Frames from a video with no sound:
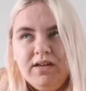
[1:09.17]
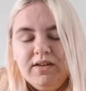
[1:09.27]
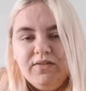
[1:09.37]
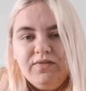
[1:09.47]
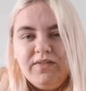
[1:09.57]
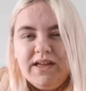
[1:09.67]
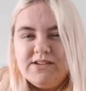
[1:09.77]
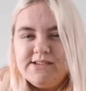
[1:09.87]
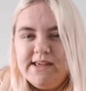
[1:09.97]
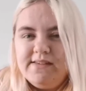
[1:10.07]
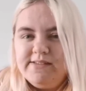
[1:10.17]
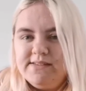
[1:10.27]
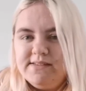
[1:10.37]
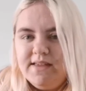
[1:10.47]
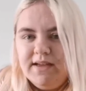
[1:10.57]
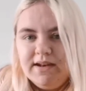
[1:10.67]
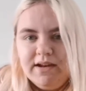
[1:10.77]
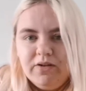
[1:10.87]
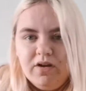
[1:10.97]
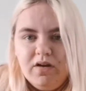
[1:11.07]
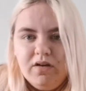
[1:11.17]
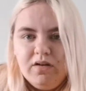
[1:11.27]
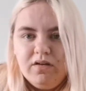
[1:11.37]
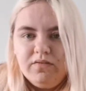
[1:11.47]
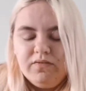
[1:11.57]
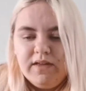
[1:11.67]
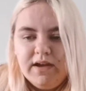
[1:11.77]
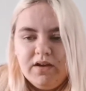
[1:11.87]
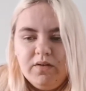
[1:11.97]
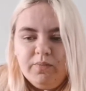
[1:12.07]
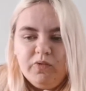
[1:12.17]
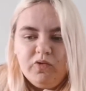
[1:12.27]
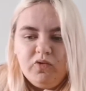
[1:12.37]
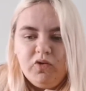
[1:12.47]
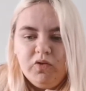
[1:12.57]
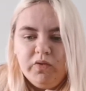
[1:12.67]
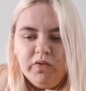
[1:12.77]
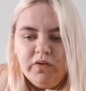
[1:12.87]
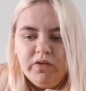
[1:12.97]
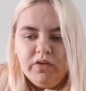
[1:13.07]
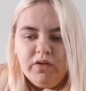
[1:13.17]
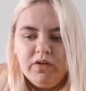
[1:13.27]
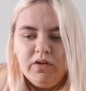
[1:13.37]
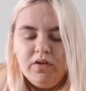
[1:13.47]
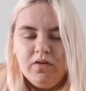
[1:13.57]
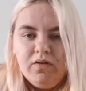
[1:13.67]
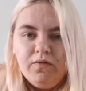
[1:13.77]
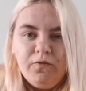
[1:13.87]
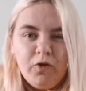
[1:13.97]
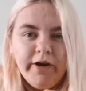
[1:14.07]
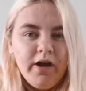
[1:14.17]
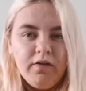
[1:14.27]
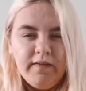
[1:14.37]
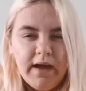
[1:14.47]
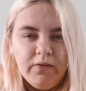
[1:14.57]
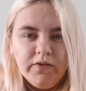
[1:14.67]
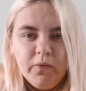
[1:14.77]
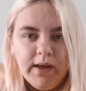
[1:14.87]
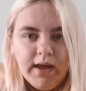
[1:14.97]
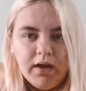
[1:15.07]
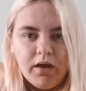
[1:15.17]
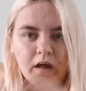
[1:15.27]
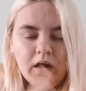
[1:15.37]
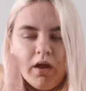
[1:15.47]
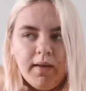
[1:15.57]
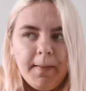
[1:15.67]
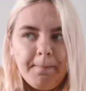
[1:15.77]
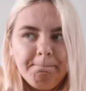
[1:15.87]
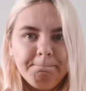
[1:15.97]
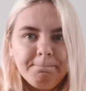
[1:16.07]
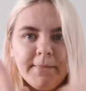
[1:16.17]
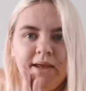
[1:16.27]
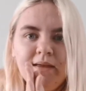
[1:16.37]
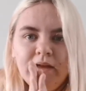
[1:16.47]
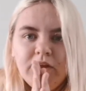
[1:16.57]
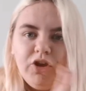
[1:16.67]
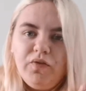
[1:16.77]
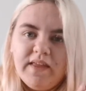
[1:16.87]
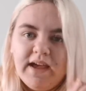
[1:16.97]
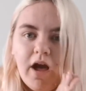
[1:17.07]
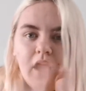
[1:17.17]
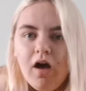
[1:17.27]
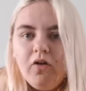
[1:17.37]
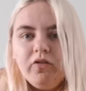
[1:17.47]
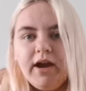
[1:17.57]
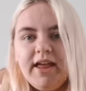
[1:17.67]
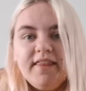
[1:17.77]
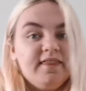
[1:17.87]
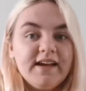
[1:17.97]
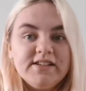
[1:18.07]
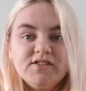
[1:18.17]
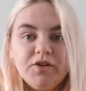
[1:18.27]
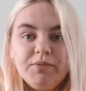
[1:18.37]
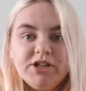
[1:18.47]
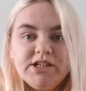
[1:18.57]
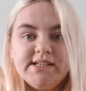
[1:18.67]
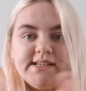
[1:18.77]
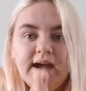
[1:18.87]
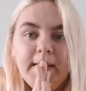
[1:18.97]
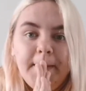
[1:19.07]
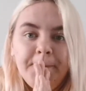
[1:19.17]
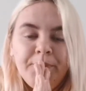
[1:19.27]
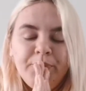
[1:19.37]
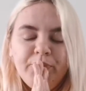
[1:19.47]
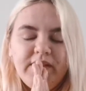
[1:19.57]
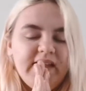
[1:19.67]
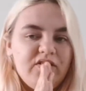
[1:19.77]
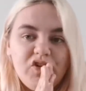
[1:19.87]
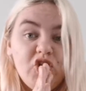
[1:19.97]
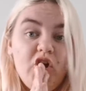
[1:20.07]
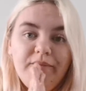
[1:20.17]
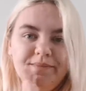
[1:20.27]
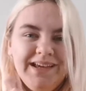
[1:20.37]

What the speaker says: if each lesson's like an hour and a half, that comes to 4.5 hours a week. You'd think, oh great, that's so much easier. It's not.